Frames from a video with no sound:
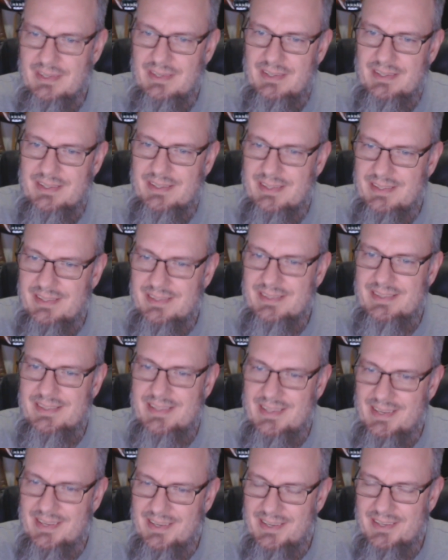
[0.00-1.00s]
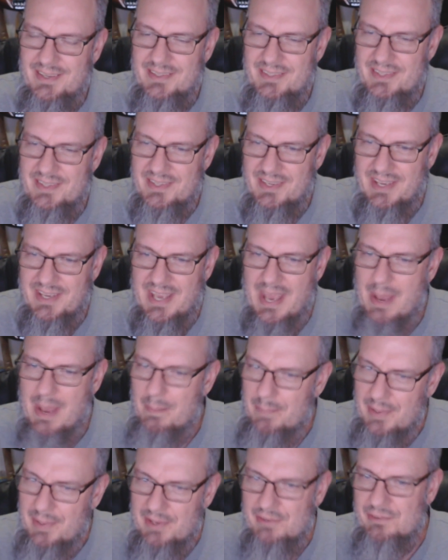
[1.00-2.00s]
the cat
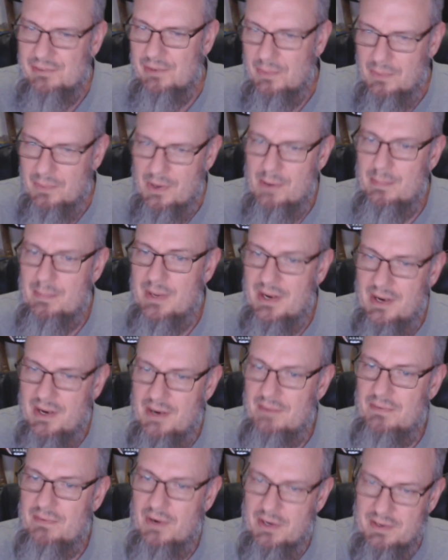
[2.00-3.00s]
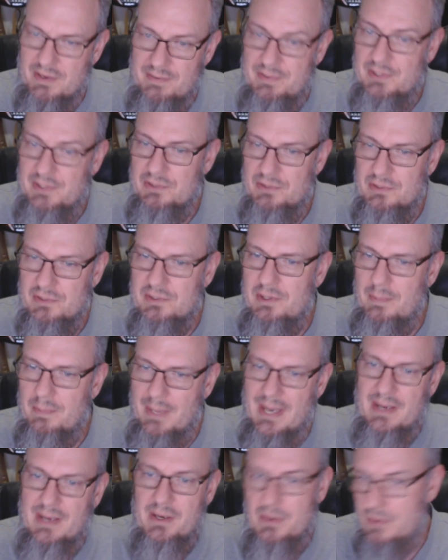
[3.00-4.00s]
piss aroma of artificial
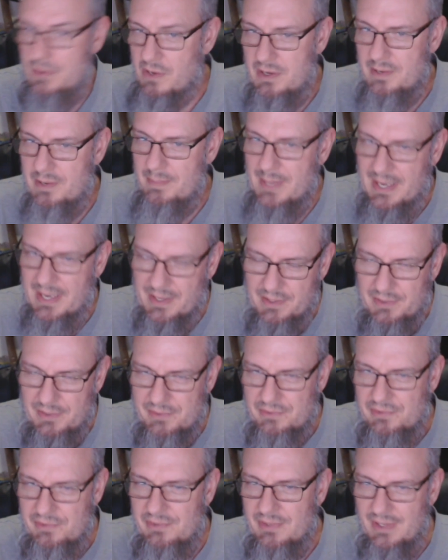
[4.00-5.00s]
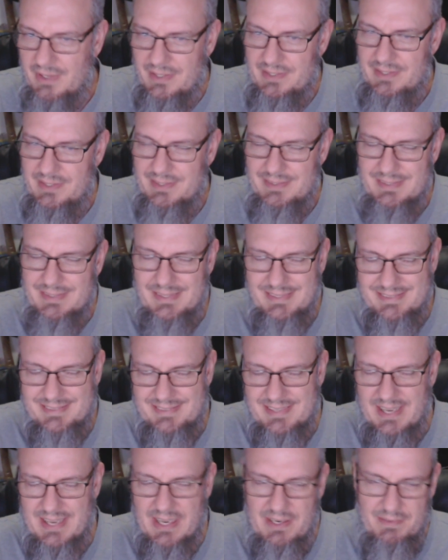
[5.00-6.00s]
tobacco, Artibaccos, and it's
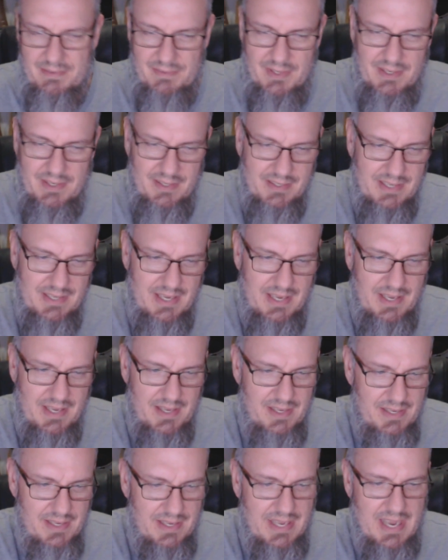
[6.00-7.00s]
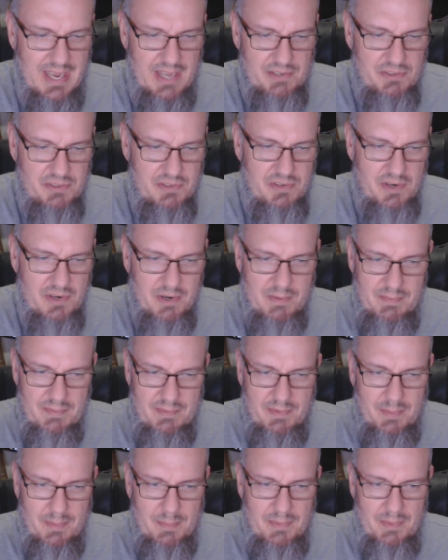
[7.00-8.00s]
kind of a catch term
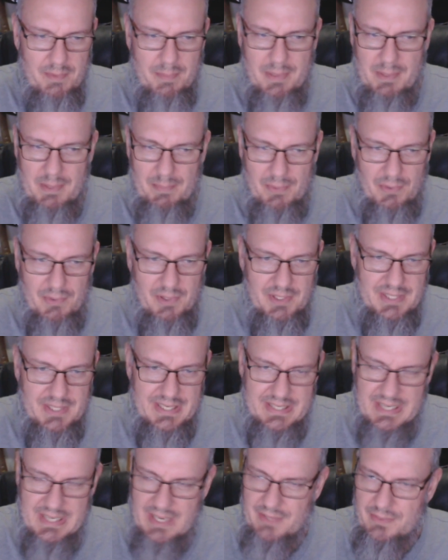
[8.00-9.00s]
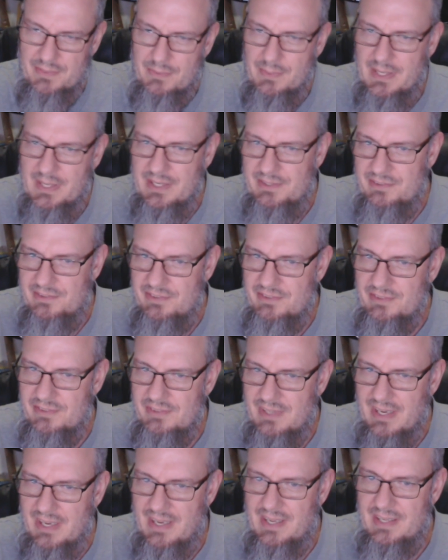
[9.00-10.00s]
from the people on the net threads
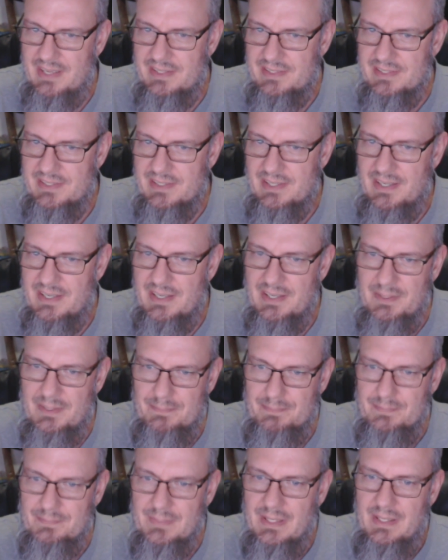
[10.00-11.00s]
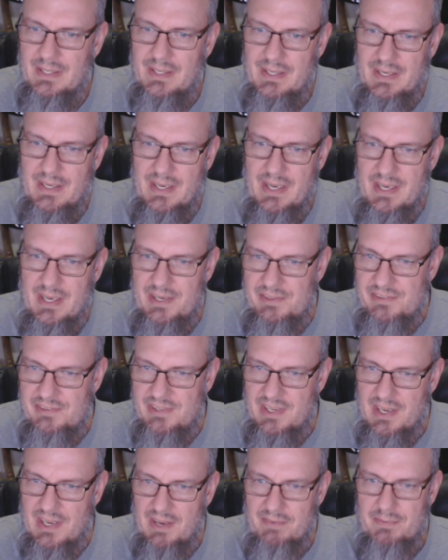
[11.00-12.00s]
at
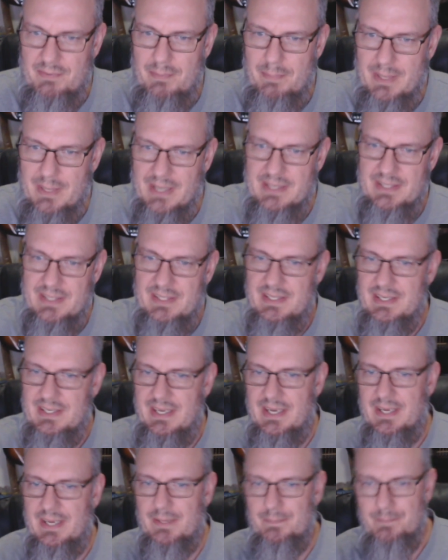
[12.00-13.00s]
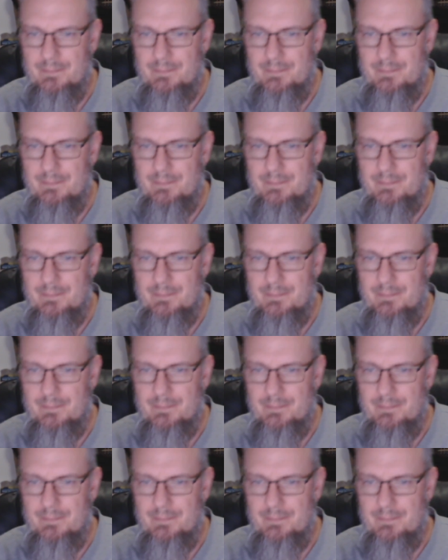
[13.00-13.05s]
ECF back in the day.